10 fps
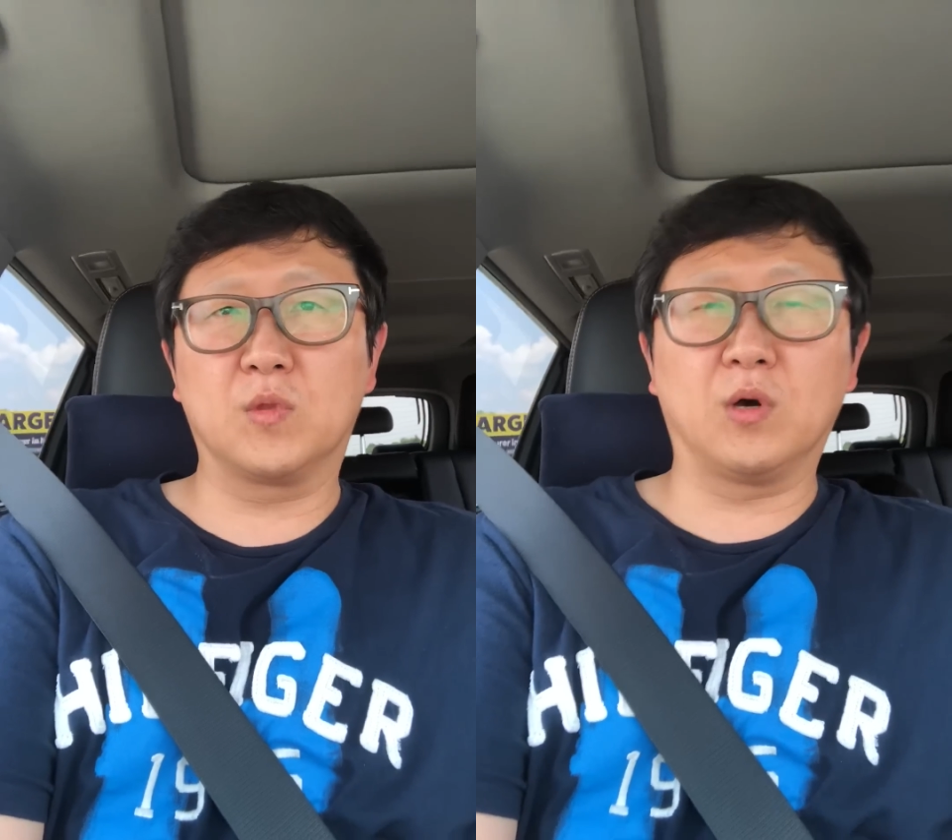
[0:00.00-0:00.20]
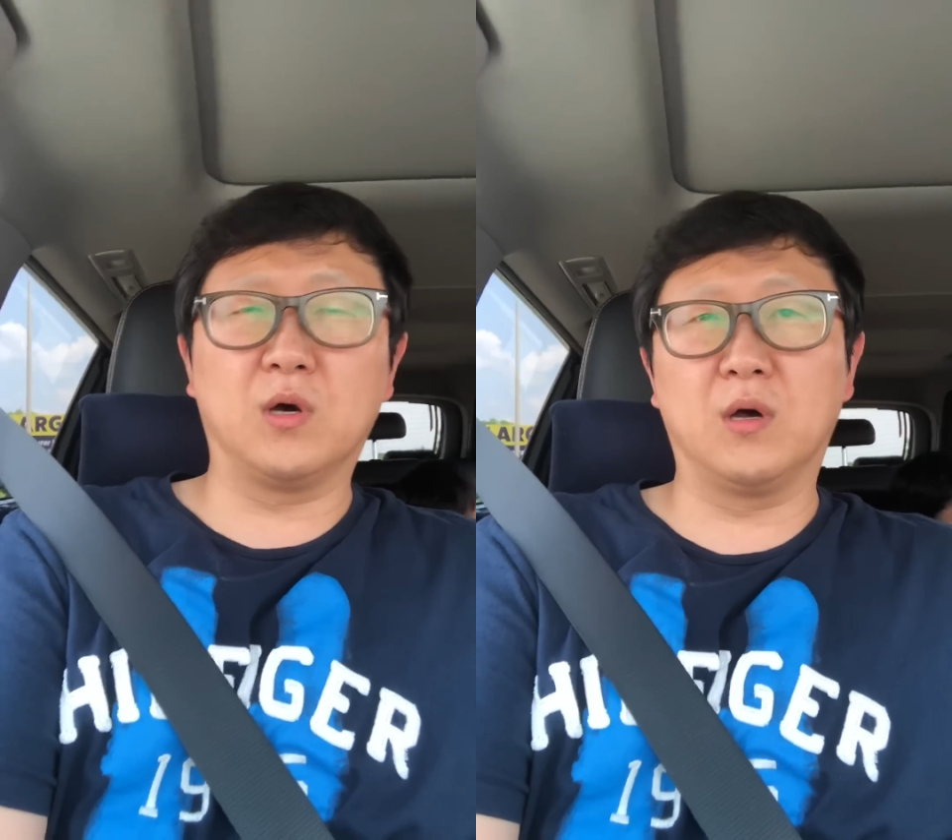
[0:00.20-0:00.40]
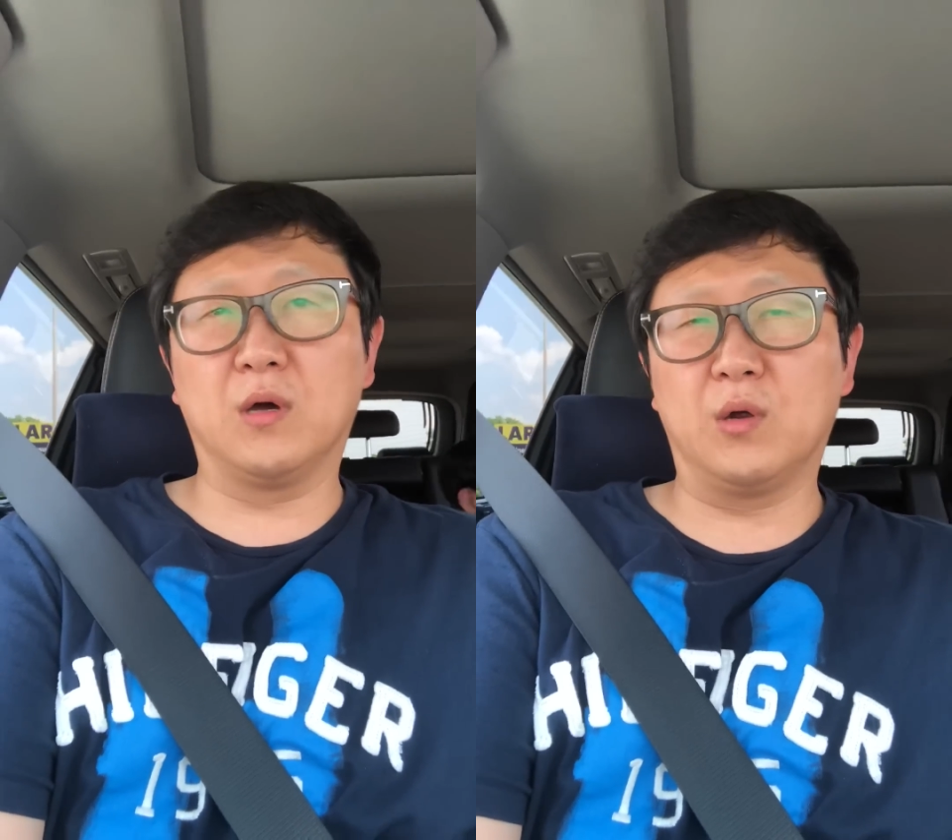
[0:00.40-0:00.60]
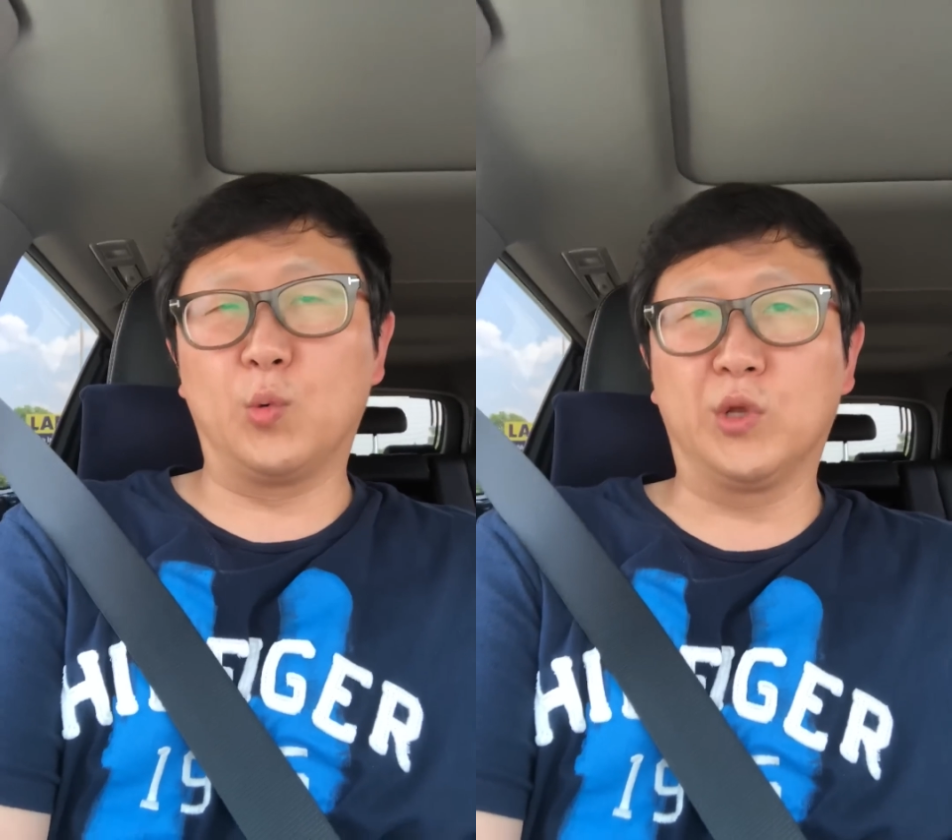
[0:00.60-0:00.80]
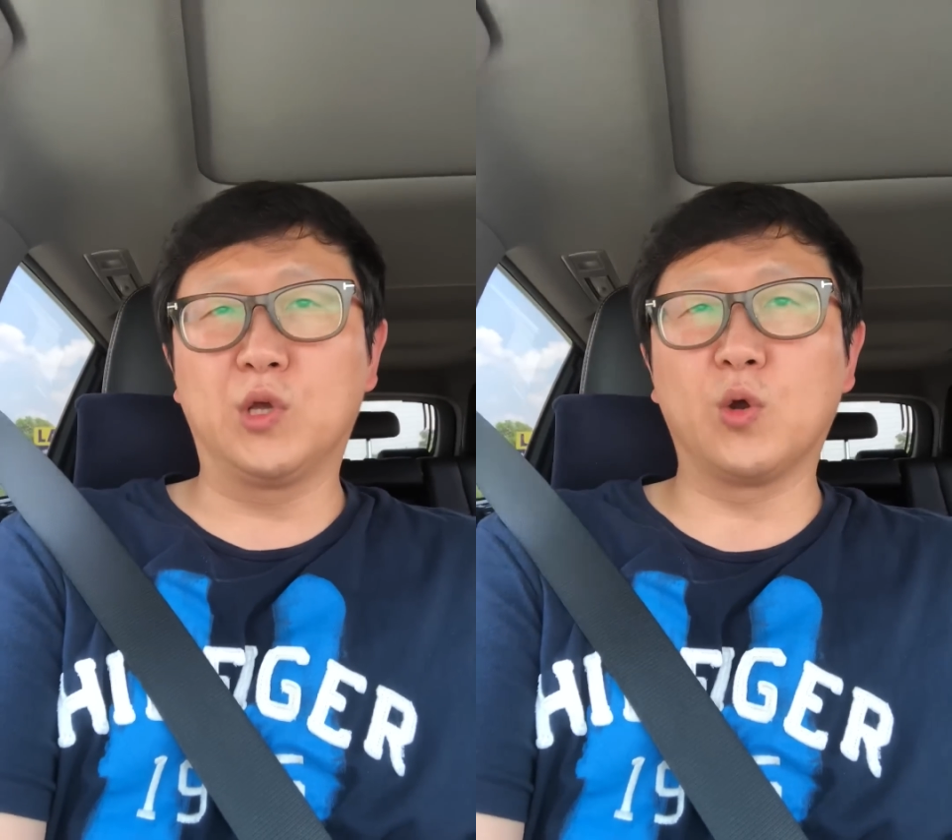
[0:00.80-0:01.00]
the
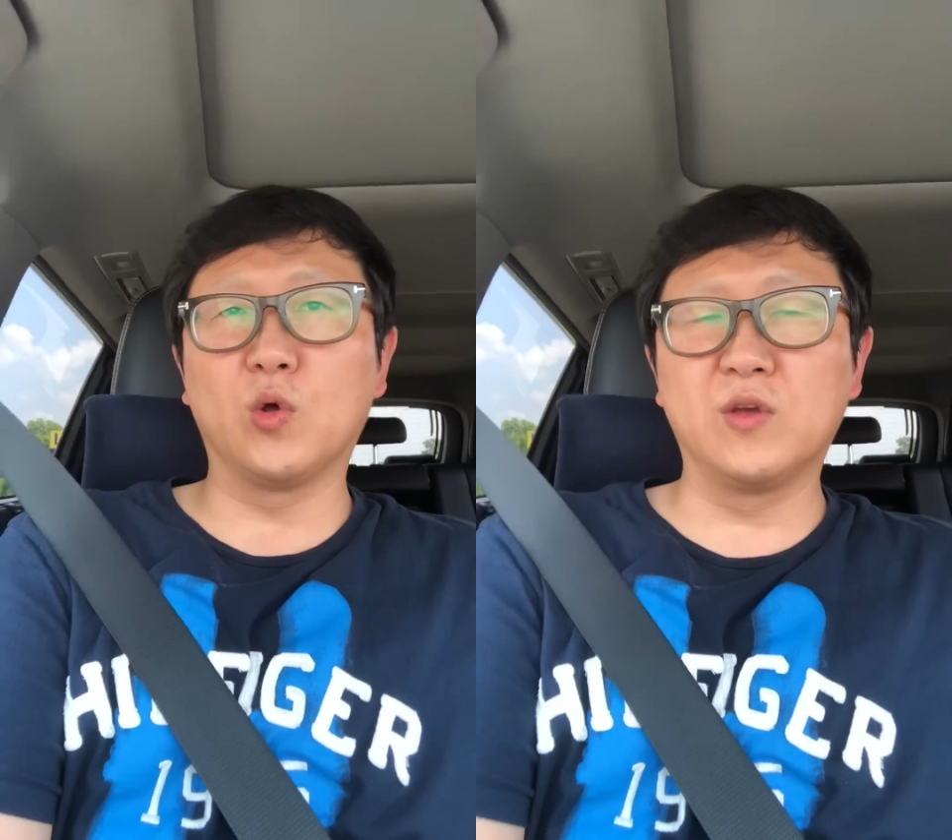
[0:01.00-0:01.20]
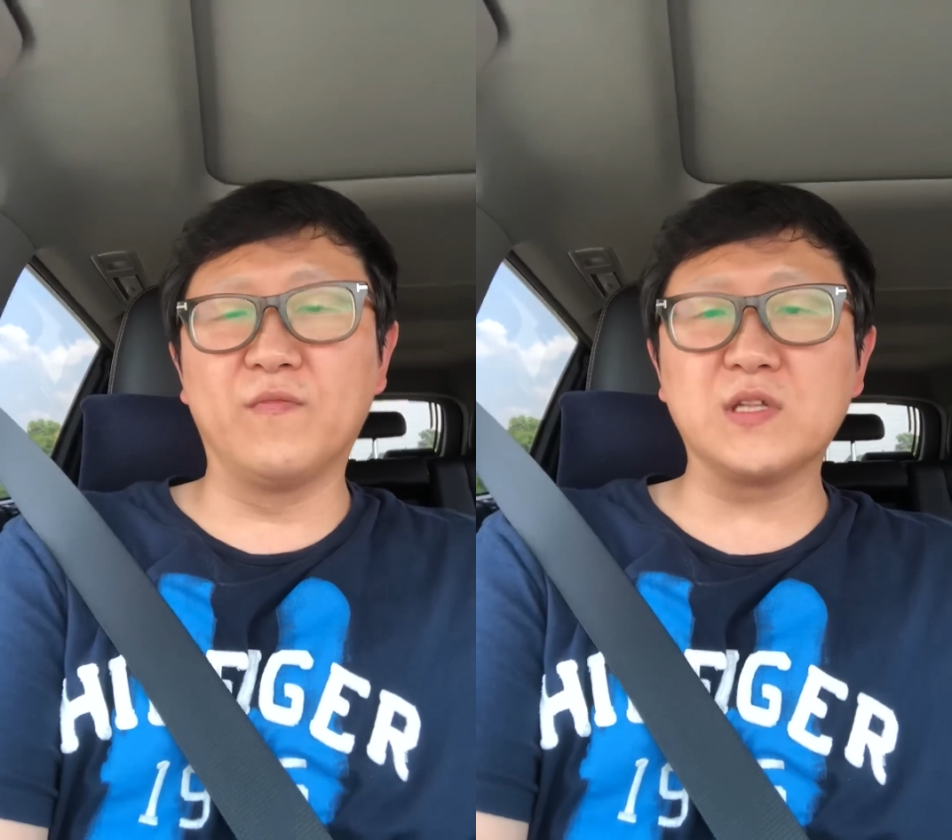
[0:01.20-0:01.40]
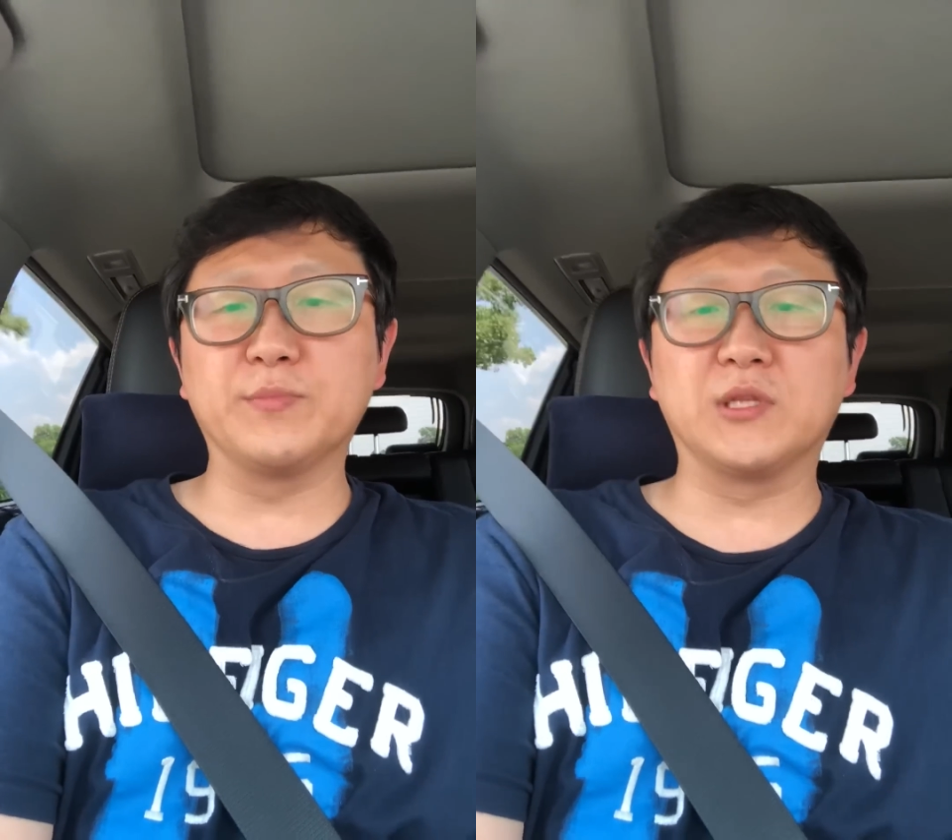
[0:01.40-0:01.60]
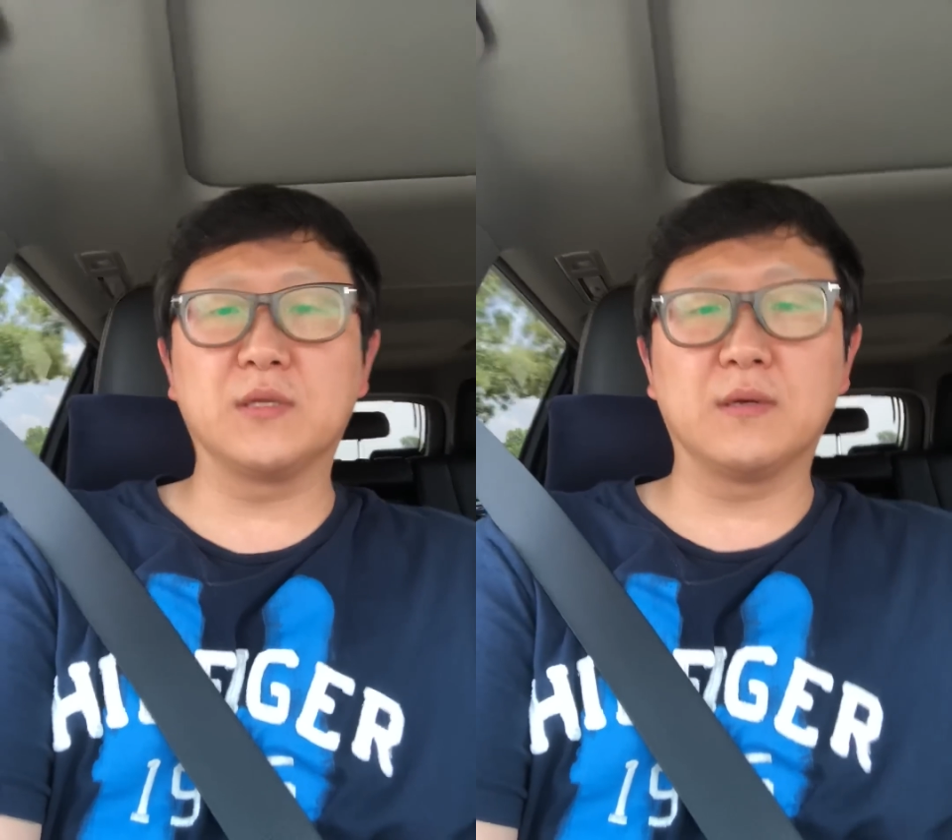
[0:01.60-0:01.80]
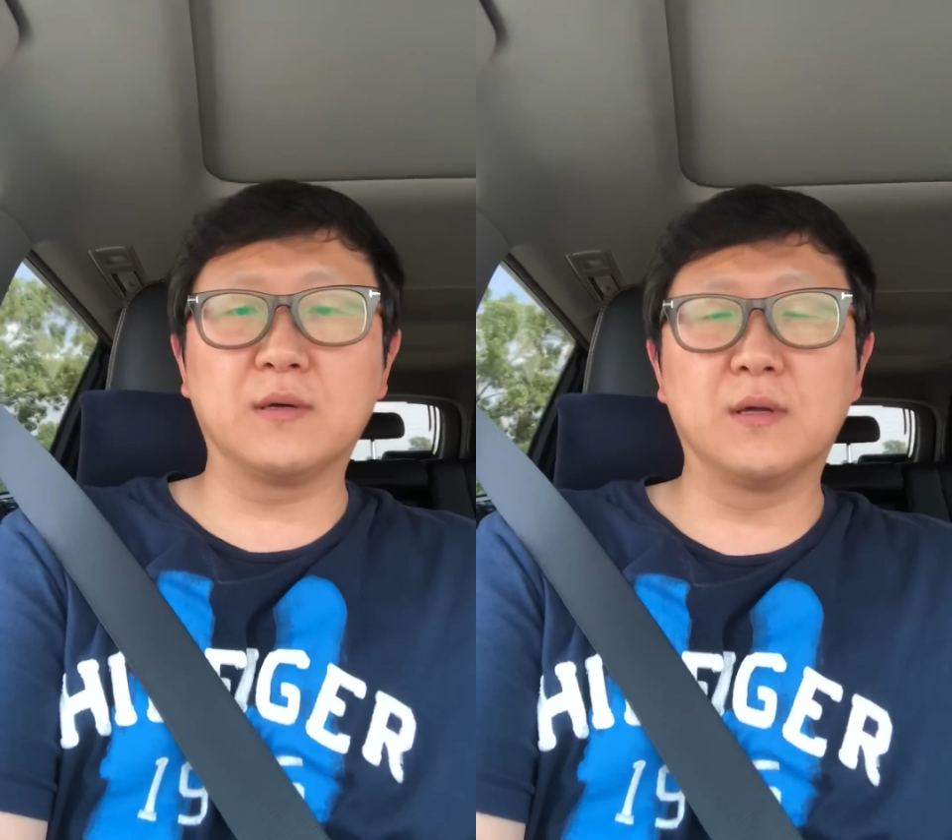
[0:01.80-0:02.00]
return on investment.